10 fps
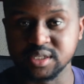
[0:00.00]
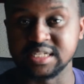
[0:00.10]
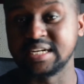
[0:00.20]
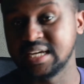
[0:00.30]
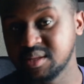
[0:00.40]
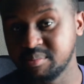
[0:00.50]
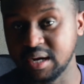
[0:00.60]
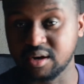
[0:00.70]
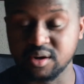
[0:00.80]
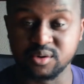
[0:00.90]
has another
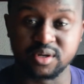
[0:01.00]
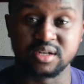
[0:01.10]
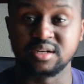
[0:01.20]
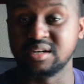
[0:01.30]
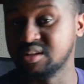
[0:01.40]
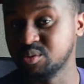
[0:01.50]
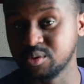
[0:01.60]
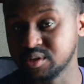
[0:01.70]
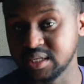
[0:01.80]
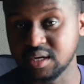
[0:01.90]
background and another
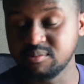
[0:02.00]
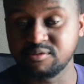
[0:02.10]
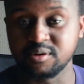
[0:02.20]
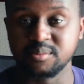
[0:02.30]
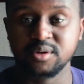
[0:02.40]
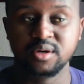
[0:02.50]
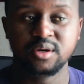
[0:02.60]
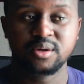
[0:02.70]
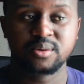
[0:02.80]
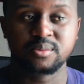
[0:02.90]
world they come from,
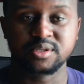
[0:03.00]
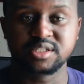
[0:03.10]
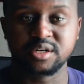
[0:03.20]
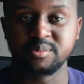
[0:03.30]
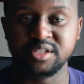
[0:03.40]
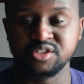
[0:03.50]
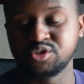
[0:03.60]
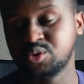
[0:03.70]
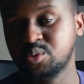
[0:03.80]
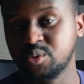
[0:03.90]
which now means
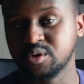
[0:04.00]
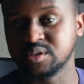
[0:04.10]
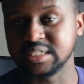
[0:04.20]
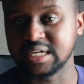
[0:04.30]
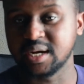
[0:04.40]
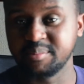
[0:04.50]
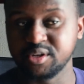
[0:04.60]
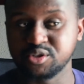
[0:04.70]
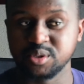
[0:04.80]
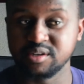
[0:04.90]
two worlds are
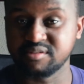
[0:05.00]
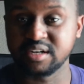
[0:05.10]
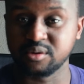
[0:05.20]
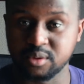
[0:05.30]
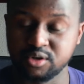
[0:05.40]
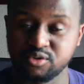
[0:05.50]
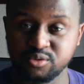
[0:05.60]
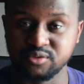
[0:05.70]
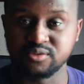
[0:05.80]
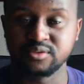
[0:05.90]
coming to live under one
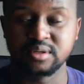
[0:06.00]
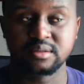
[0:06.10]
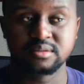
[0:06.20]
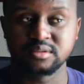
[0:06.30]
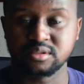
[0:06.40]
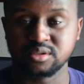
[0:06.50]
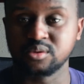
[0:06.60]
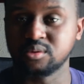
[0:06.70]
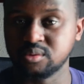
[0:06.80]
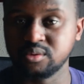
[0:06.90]
roof.
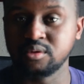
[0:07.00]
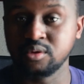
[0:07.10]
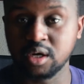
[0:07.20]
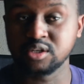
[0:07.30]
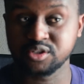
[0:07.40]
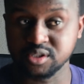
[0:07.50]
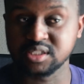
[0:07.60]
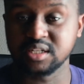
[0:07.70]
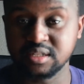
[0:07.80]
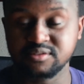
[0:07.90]
So you ask
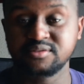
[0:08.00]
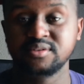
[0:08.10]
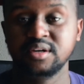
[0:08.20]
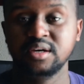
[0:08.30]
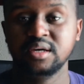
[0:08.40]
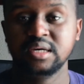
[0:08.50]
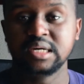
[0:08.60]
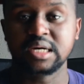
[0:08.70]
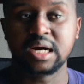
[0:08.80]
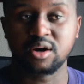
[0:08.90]
yourself,
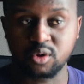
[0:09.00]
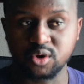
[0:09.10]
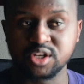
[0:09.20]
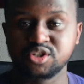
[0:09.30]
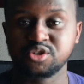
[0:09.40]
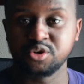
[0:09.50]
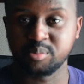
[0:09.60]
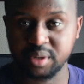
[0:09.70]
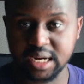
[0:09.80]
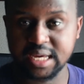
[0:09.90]
according to your
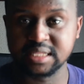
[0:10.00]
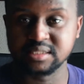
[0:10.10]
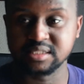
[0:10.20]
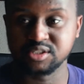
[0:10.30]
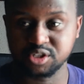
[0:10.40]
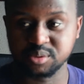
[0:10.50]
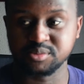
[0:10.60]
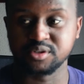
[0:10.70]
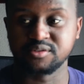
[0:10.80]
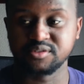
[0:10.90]
plans in
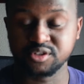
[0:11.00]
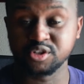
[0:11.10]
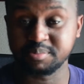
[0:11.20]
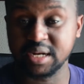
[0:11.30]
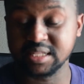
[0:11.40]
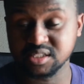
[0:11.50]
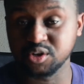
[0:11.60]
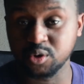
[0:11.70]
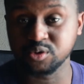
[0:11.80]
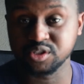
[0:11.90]
terms of your plans
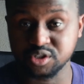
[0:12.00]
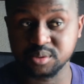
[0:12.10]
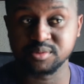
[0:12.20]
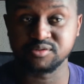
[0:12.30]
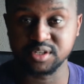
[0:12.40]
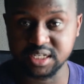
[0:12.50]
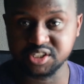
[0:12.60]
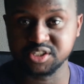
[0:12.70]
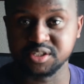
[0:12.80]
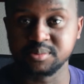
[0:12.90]
and goals in terms of
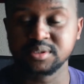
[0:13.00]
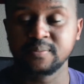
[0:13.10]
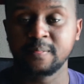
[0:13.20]
relationships,